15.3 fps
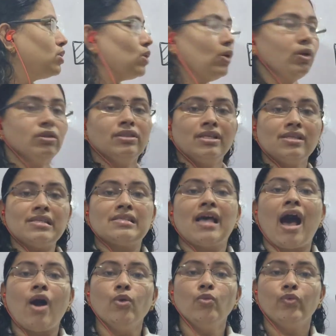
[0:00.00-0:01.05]
So this is
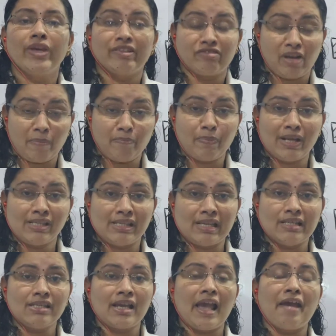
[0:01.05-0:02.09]
how we
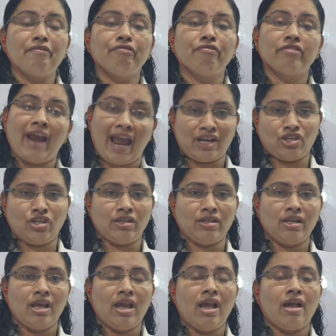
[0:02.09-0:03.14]
represent a fraction.